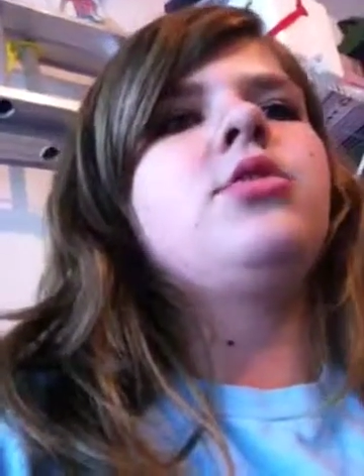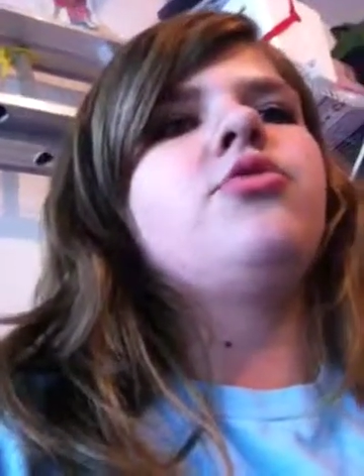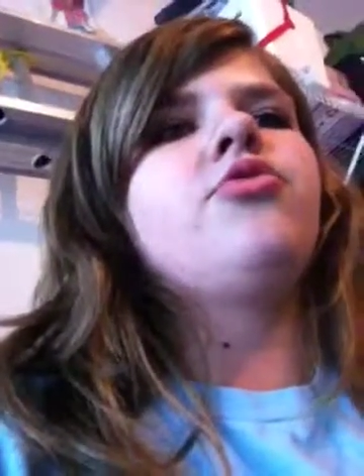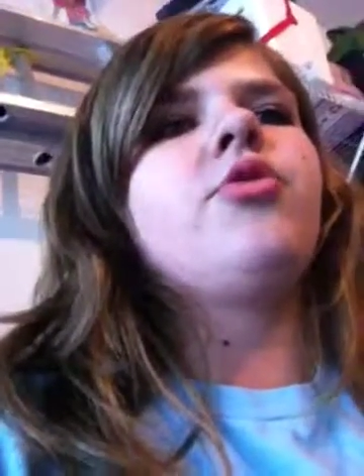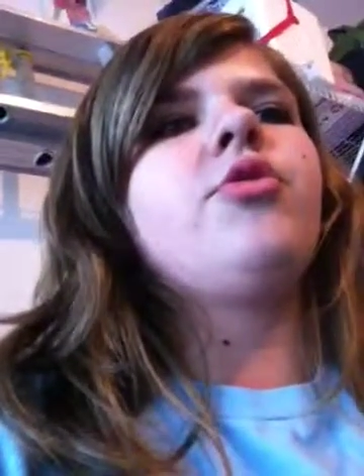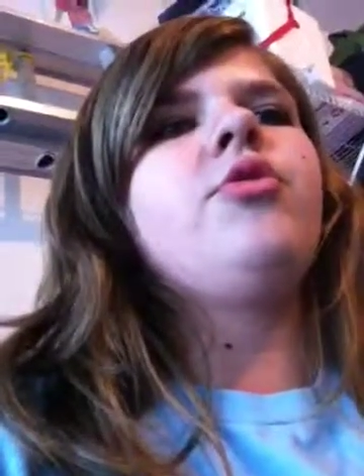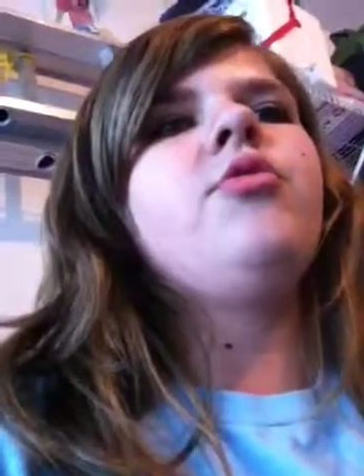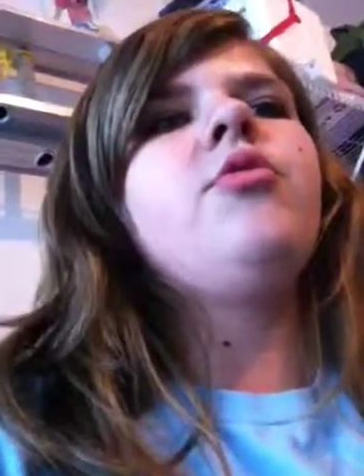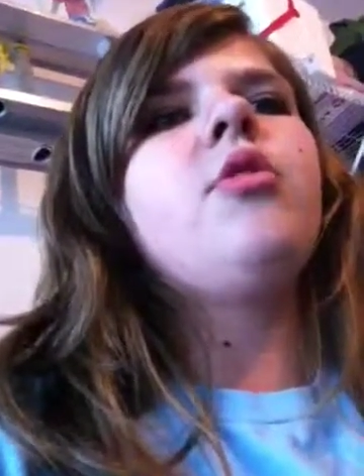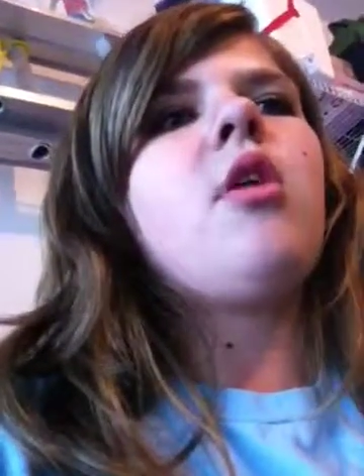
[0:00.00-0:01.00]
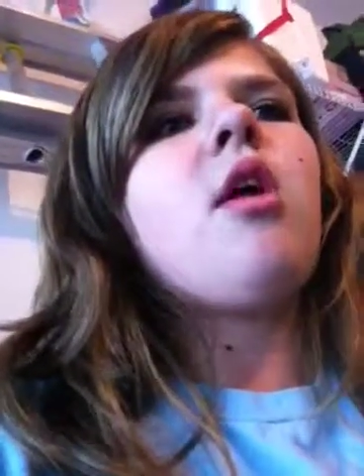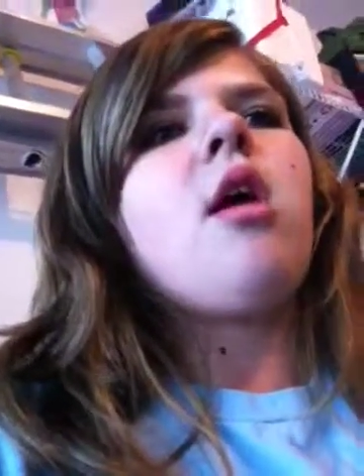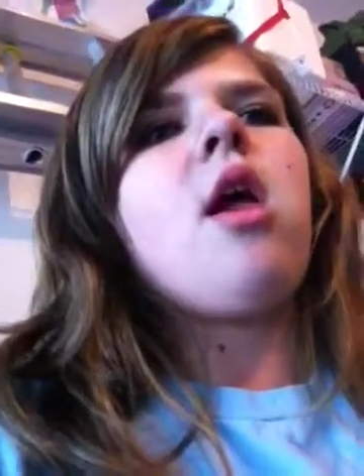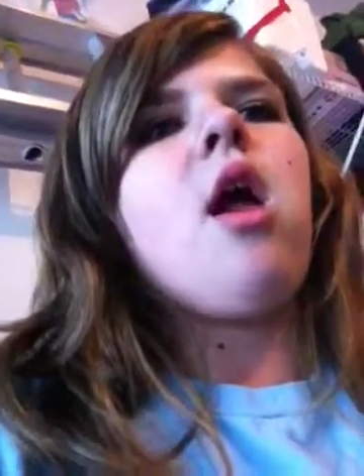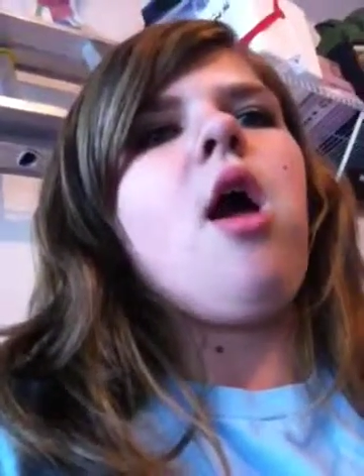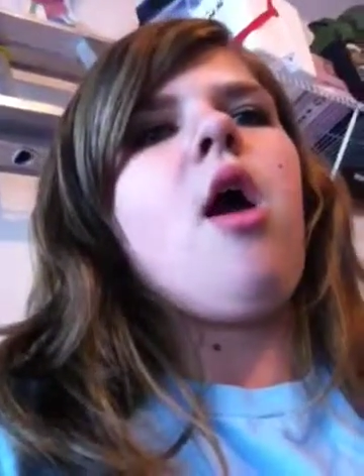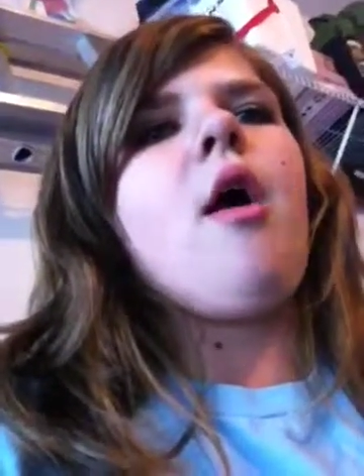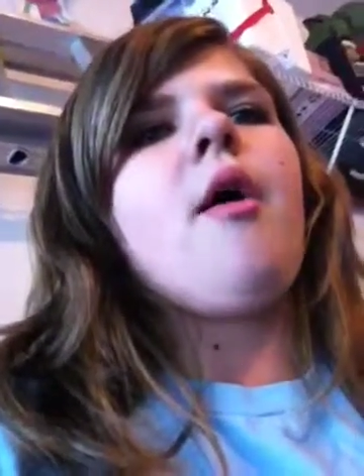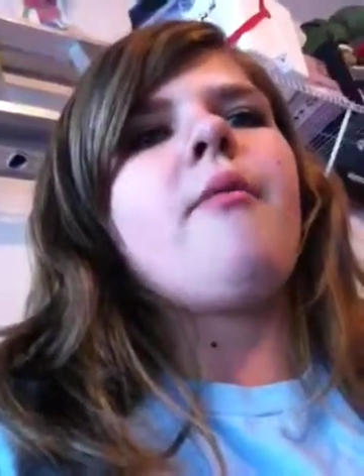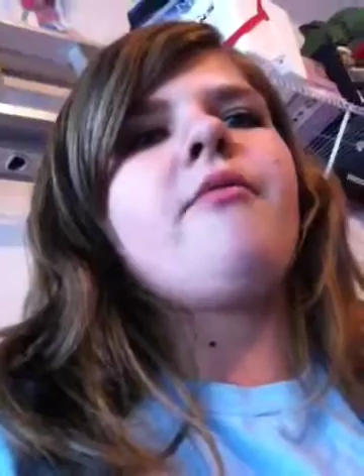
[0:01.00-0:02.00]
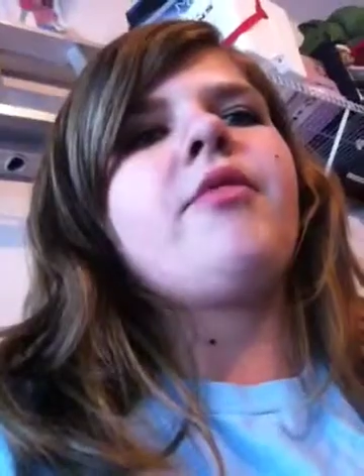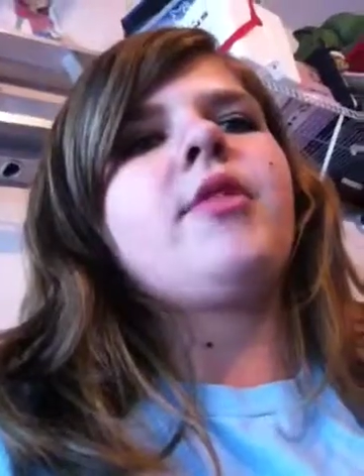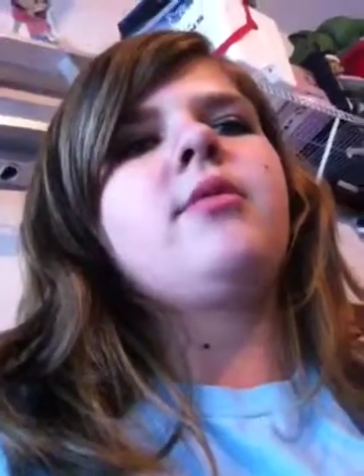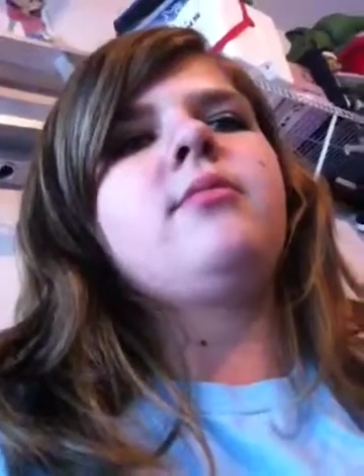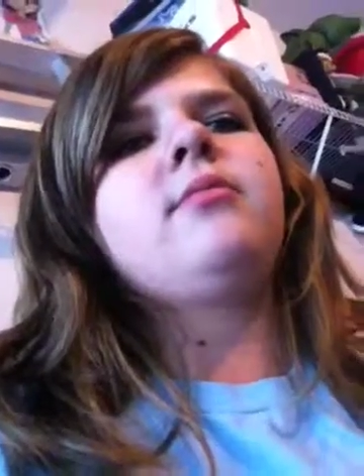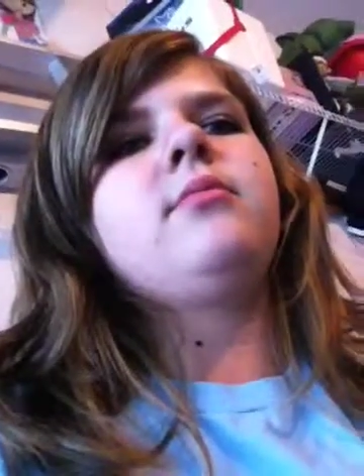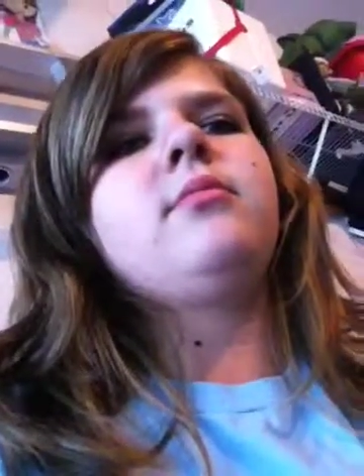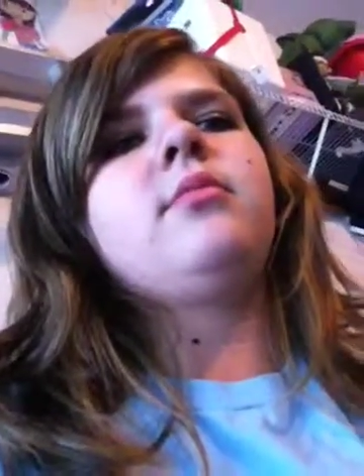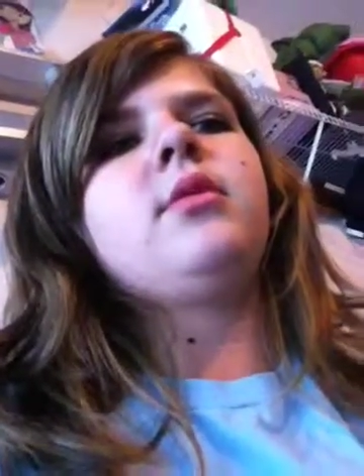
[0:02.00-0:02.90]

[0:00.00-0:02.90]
Drew, from